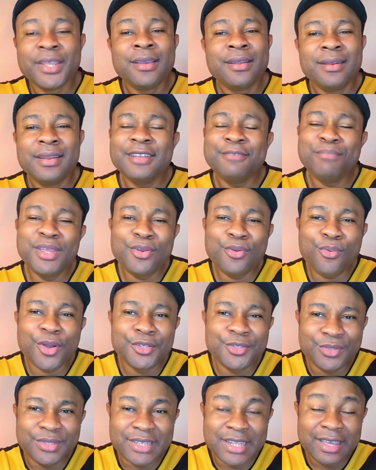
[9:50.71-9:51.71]
Let me know what
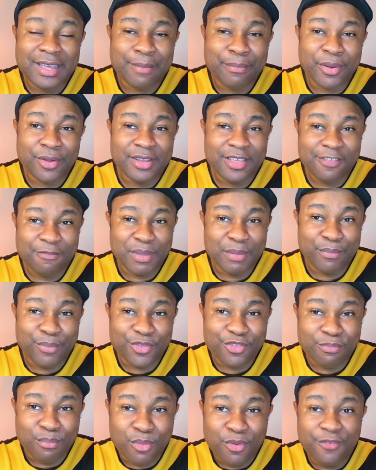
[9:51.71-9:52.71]
you think about this
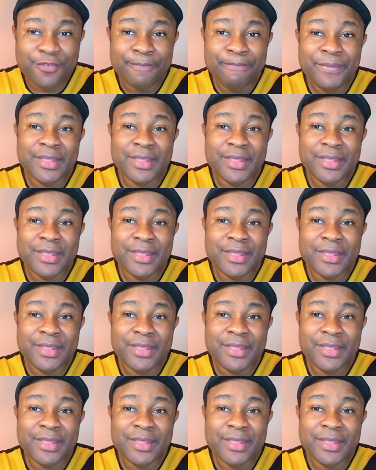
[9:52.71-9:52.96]
people's move.